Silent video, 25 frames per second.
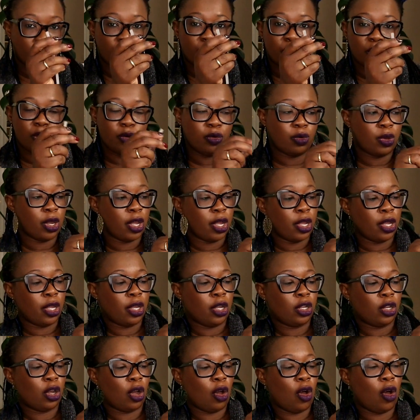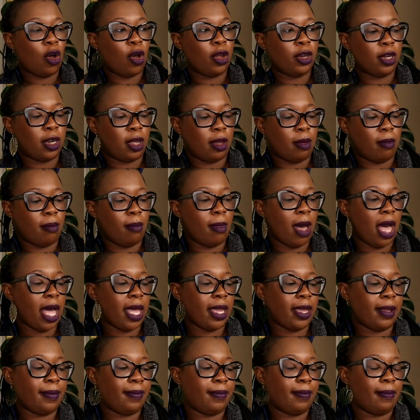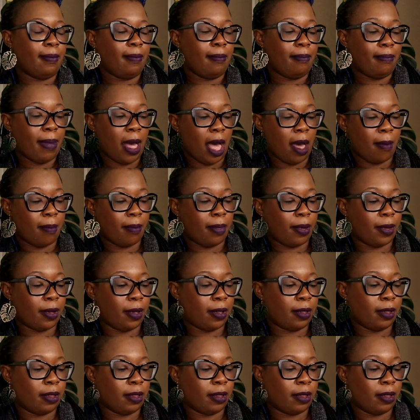through on my pump.